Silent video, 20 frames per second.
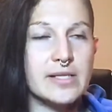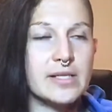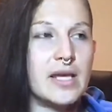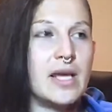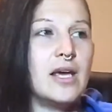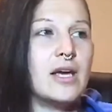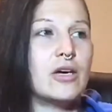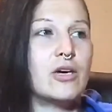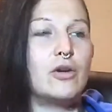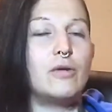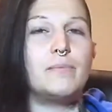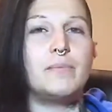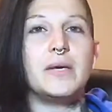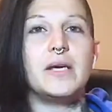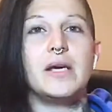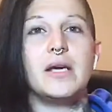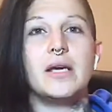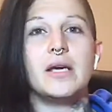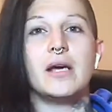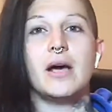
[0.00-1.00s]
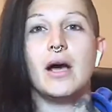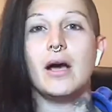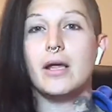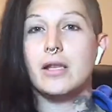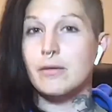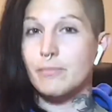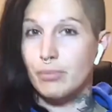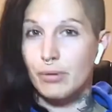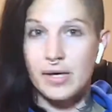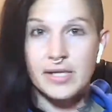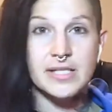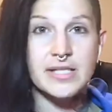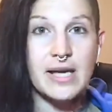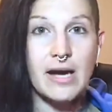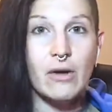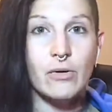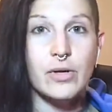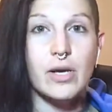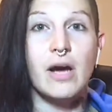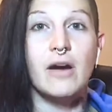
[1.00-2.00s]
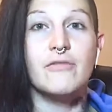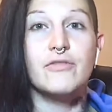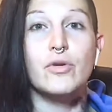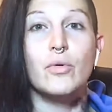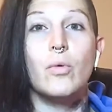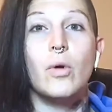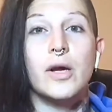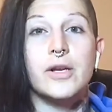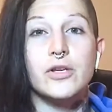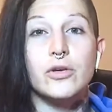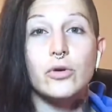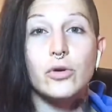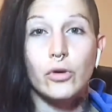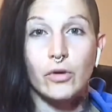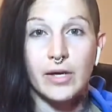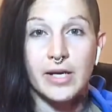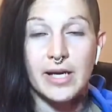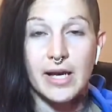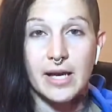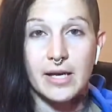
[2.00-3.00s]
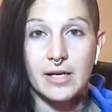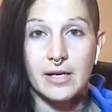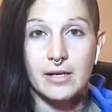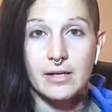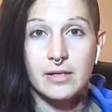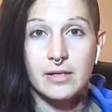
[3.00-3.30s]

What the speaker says: It could be a printout of the one you created